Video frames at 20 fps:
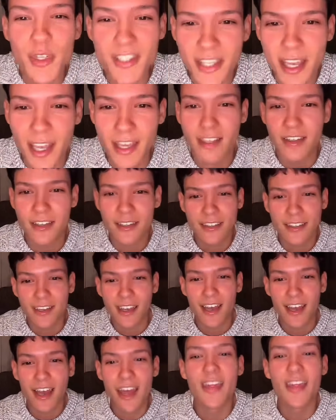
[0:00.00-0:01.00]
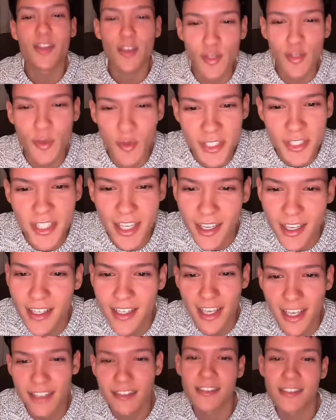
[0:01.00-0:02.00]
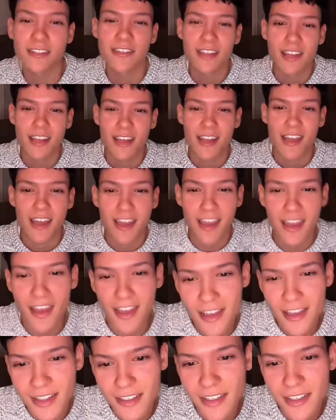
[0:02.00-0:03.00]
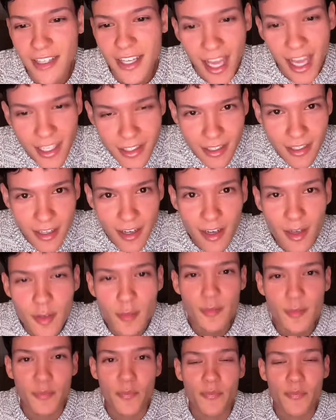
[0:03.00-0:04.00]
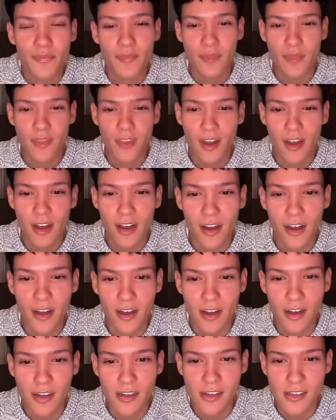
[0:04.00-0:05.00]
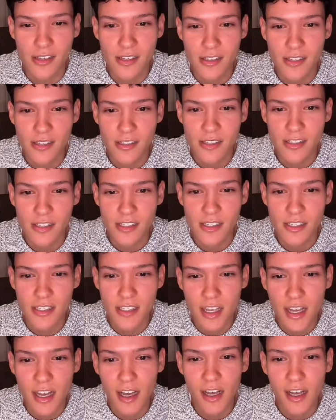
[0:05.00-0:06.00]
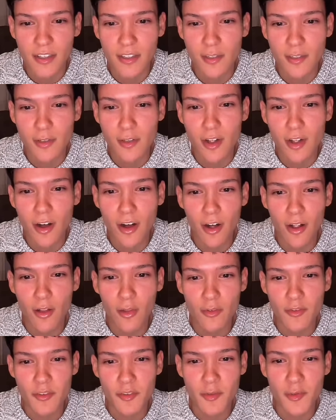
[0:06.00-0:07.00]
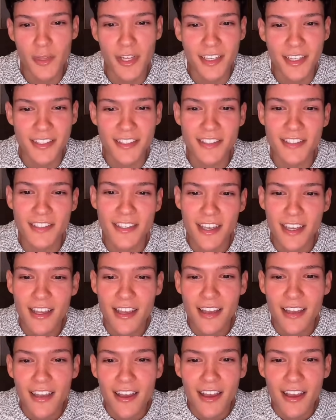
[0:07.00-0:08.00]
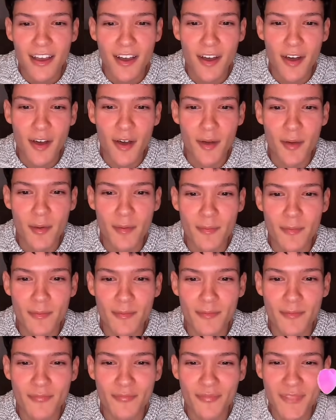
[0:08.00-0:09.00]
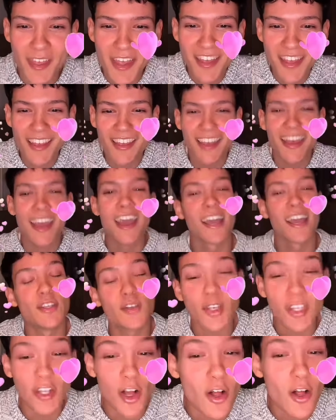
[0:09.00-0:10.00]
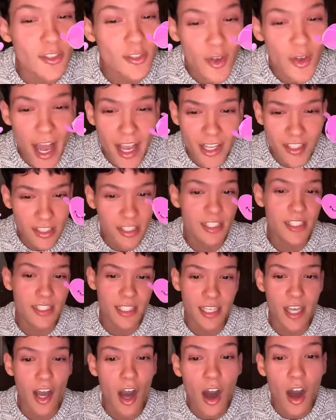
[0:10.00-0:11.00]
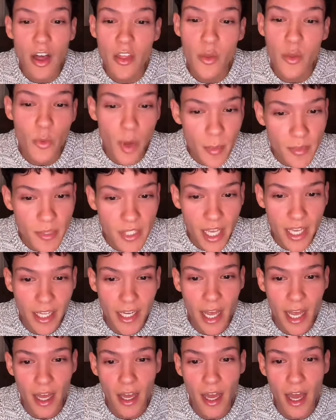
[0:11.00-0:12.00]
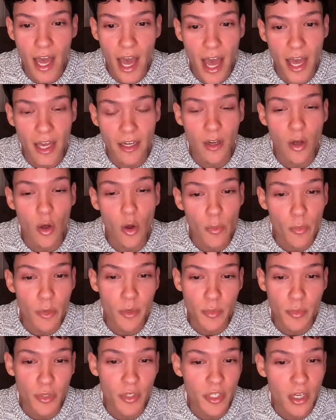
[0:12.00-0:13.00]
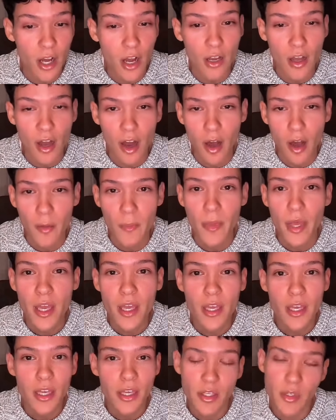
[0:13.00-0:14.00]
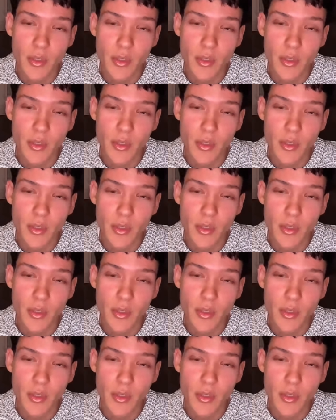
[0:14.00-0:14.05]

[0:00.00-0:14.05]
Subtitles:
USA, yes. And Canada, a little all over the place. you can also actually see on the website at omarbeauty.com,